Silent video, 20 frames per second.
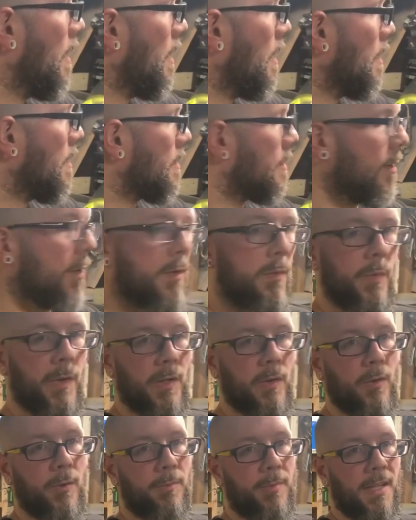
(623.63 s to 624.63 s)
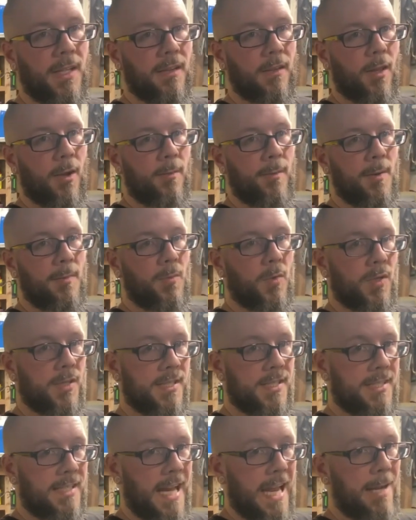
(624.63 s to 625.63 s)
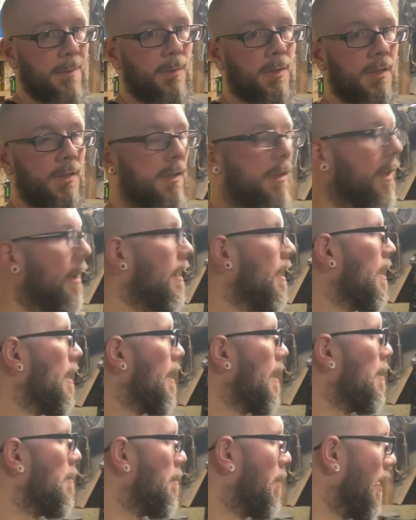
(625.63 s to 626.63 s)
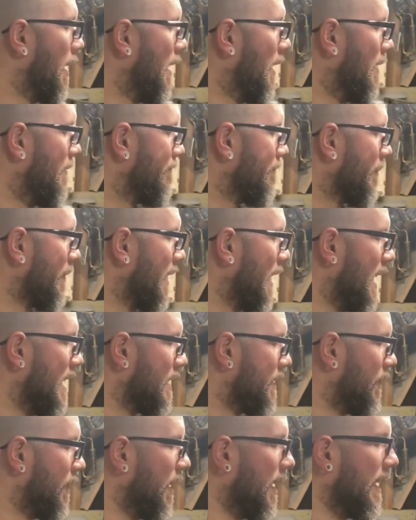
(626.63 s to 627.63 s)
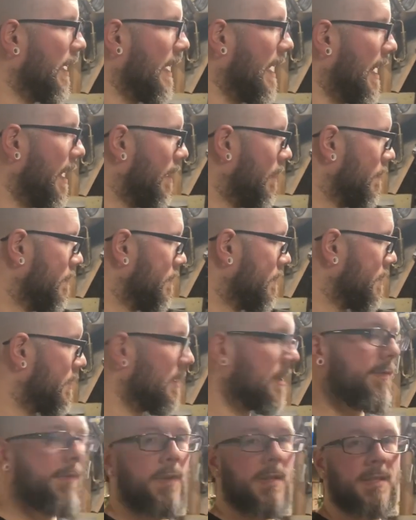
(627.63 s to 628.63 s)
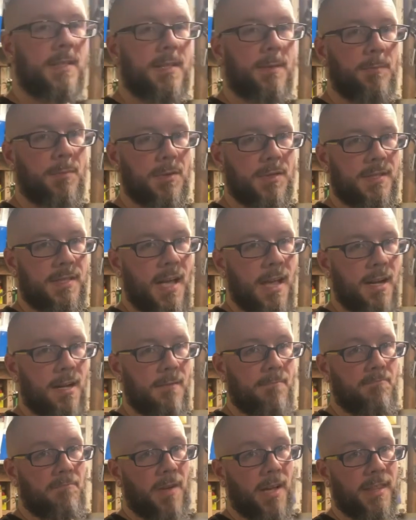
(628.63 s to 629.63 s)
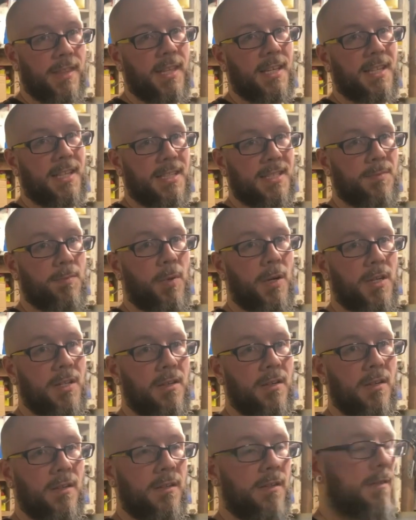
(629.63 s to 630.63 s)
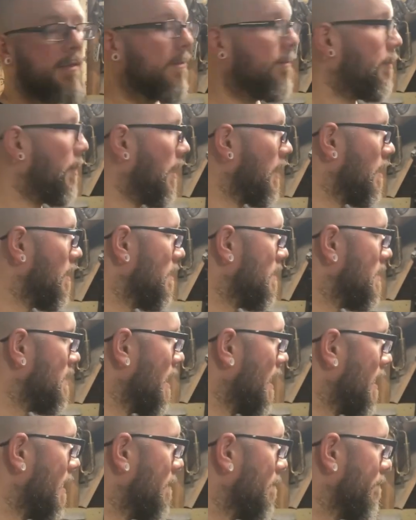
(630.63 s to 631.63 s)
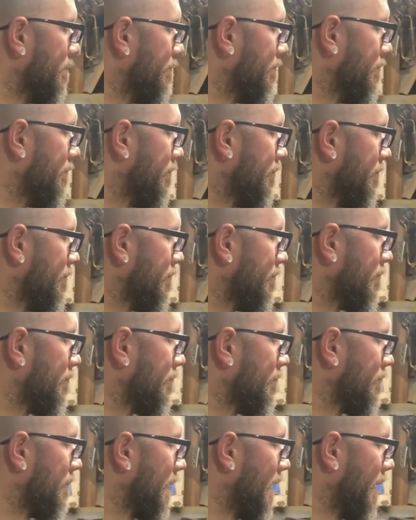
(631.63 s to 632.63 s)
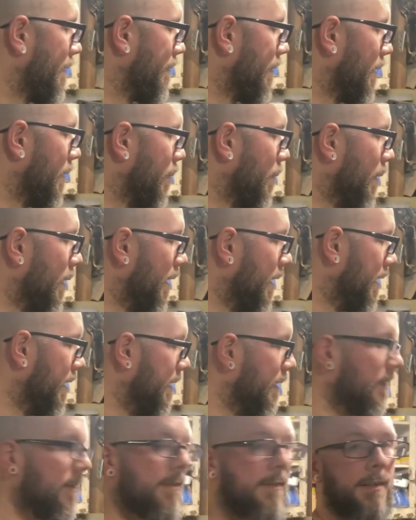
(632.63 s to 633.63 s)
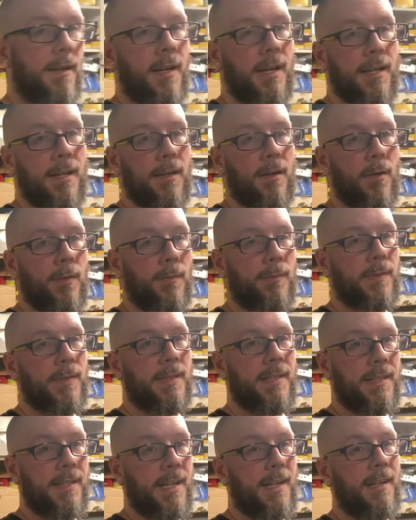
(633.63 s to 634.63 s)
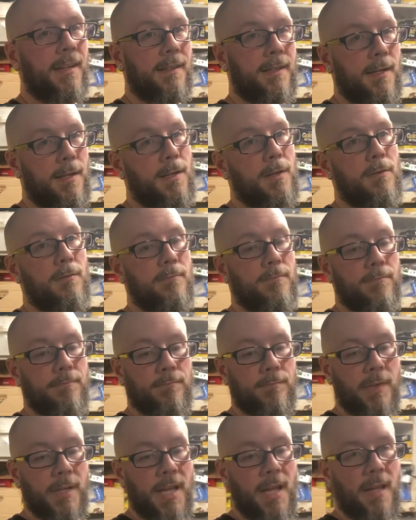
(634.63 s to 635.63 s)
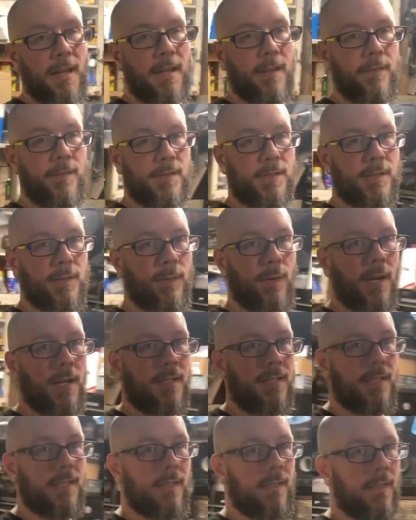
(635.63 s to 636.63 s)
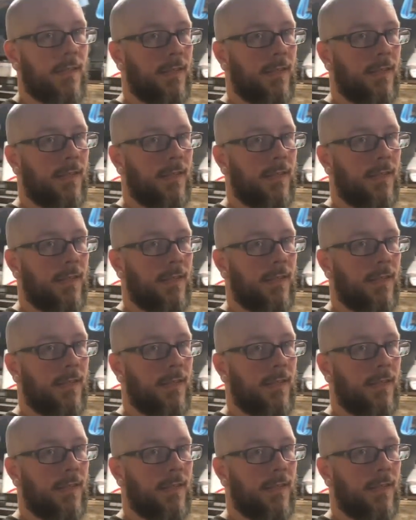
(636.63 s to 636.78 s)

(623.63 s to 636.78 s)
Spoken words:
so the wheel will be a little bit more stable. But as for right now, just for a simple setup, I think it's pretty good setup for what I hopefully need it to do. But yeah, if you're still watching,